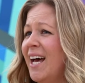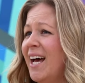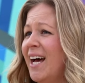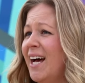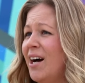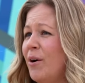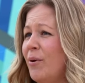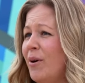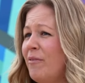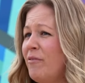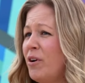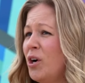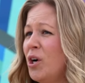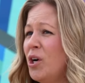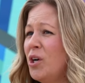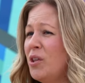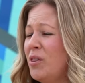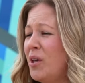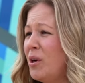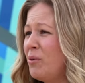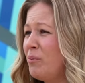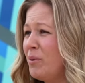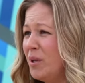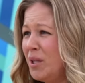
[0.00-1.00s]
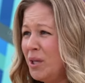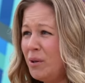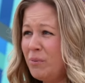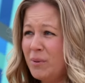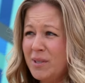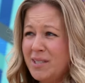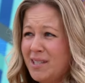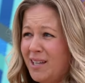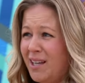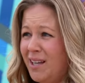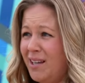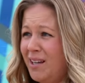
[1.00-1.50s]
However, there really
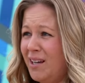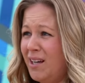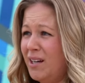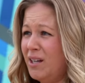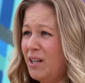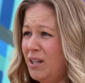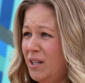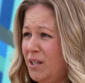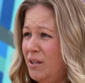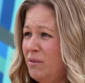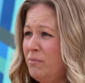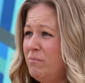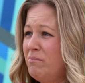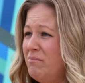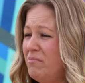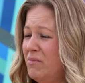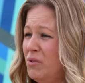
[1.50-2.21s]
wasn't a